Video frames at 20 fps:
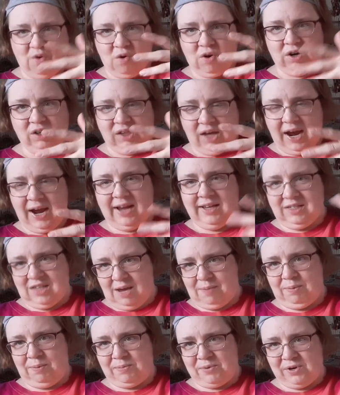lines,
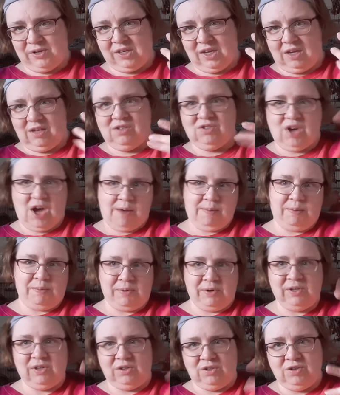happy birthday. So happy
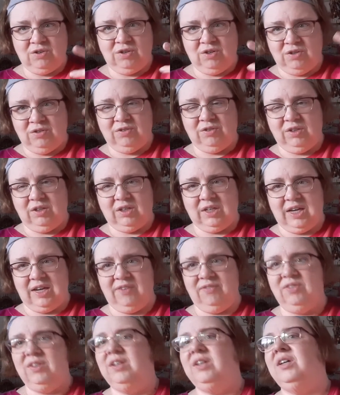birthday to you. Okay.
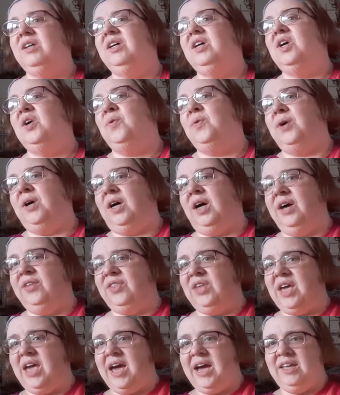Well, at
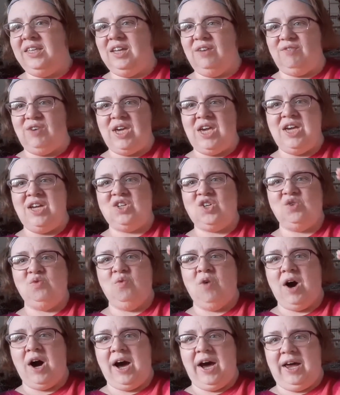the end of each
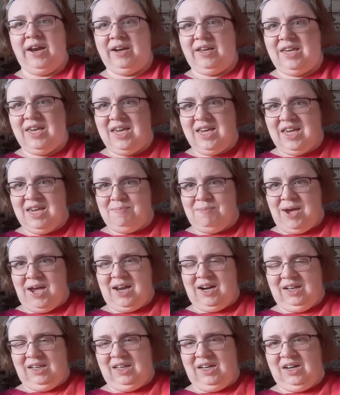one, Kiki made
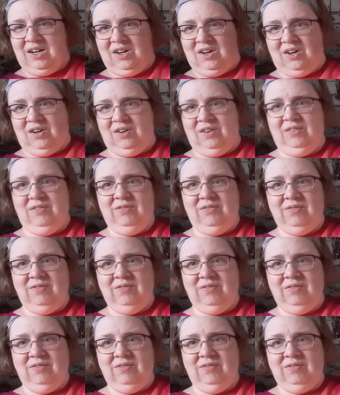a little